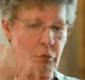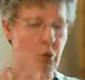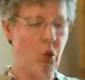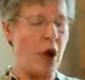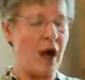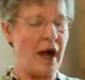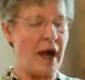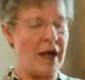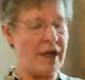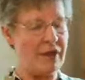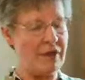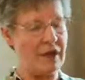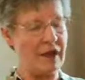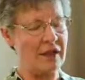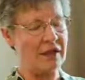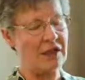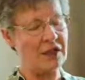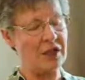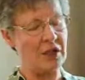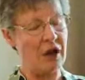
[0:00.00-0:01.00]
why
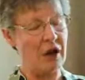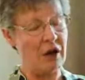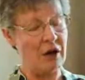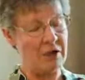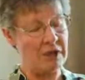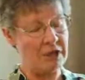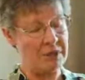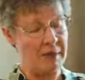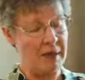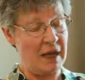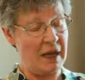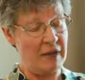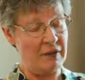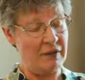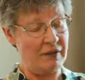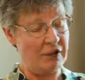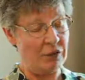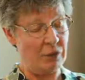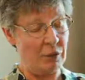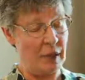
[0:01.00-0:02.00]
that star is
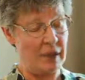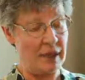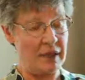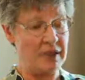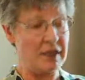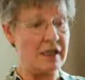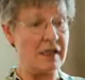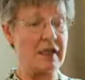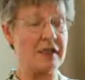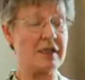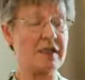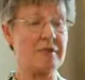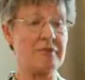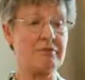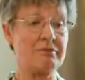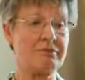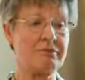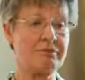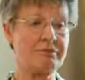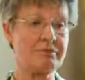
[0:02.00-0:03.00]
behaving the way it is,
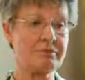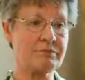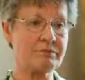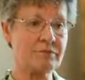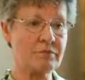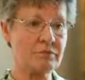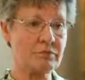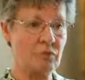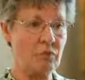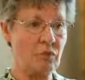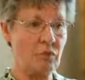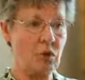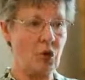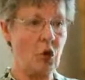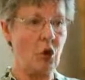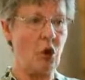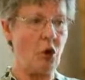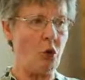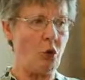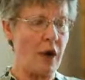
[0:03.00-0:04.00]

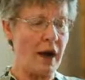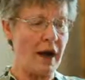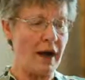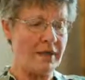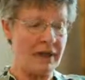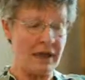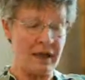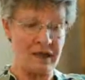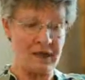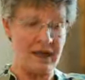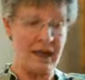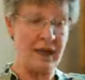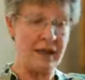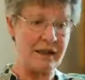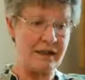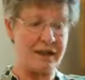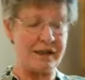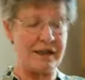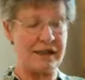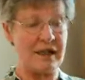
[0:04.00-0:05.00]
or why that
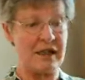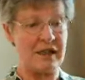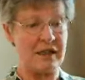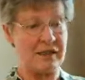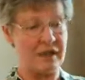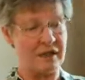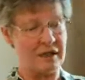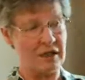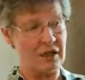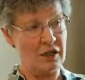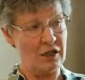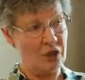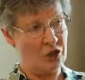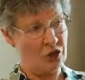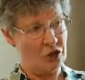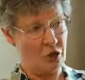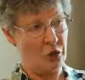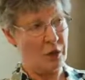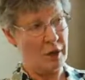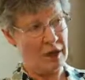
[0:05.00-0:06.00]
galaxy is
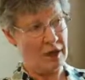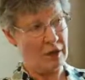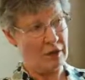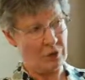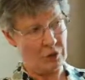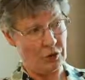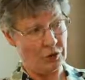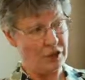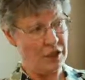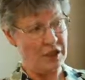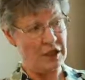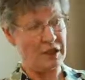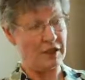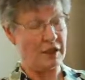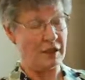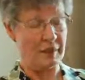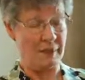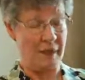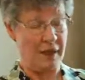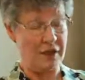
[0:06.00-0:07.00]
doing what it
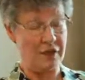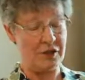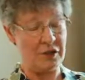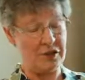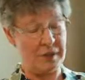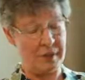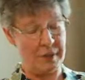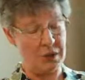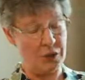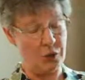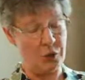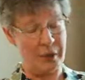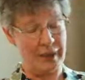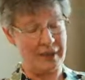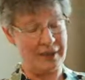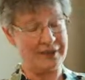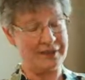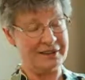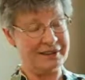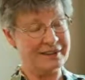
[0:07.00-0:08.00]
appears to be doing.